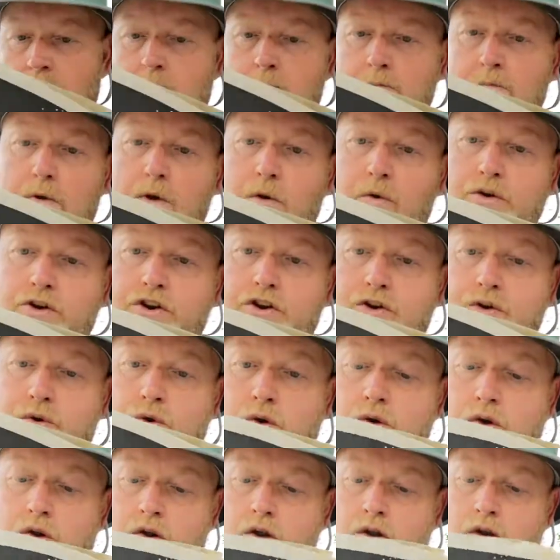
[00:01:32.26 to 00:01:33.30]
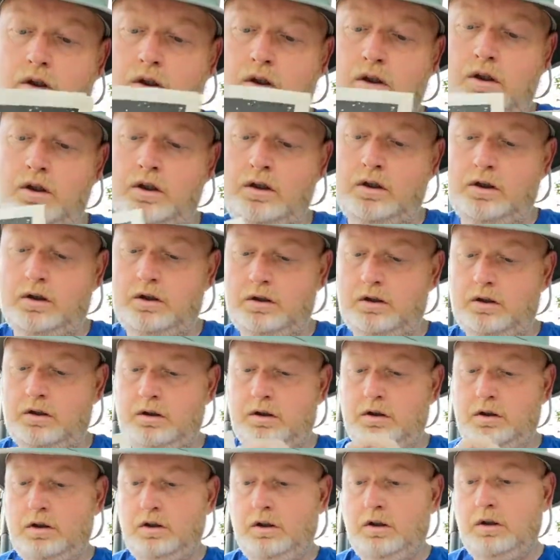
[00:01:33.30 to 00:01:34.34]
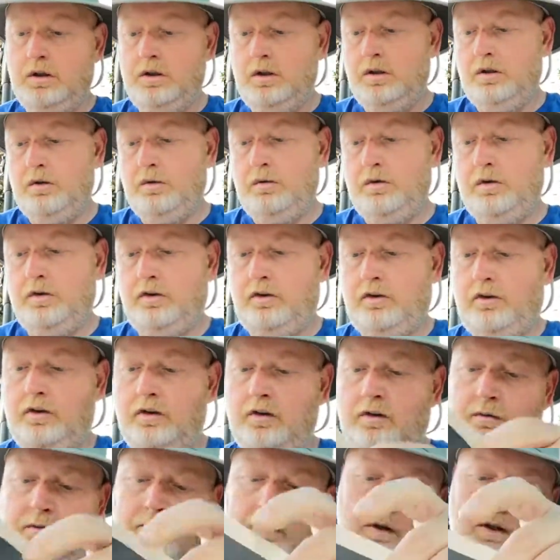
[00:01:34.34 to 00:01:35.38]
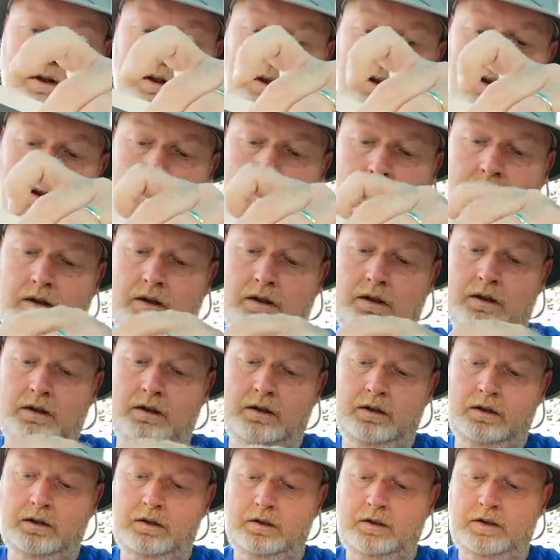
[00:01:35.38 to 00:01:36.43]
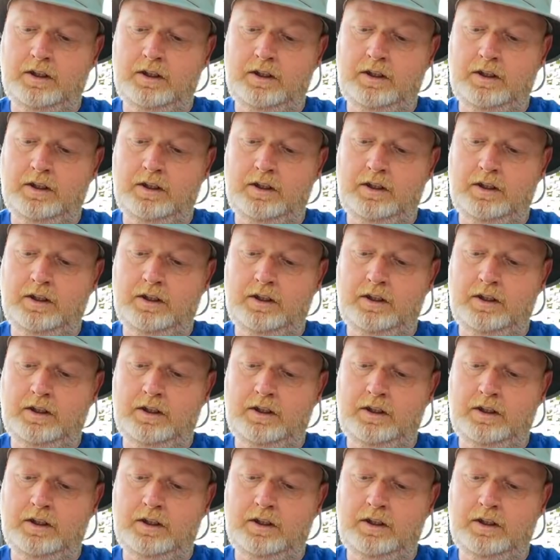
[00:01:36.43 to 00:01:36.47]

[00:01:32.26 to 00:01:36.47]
brochure with some